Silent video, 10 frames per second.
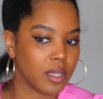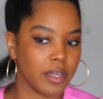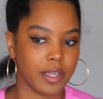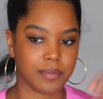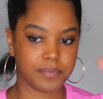
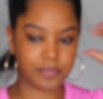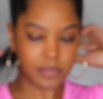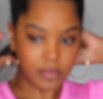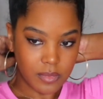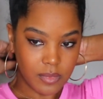Okay.
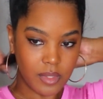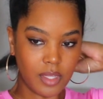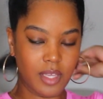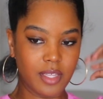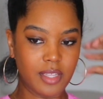
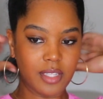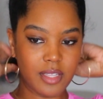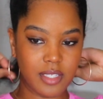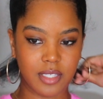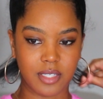I think
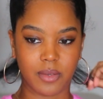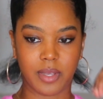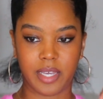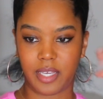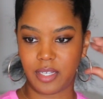that this is
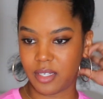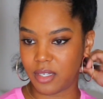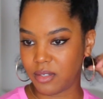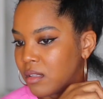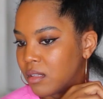okay,
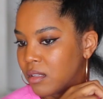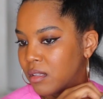no?